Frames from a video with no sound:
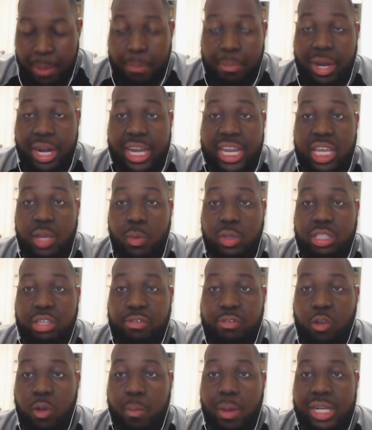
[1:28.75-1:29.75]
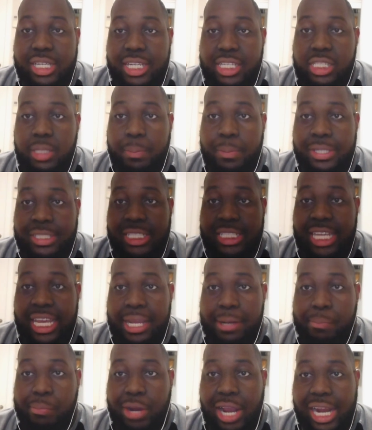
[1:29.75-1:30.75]
but he was a full participant
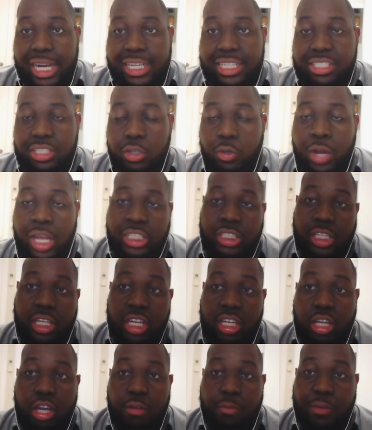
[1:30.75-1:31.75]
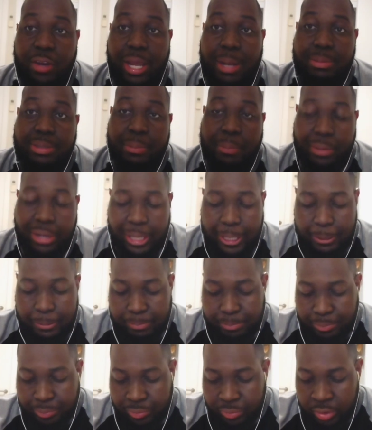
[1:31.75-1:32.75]
today in practice, so that's looking good for him to play.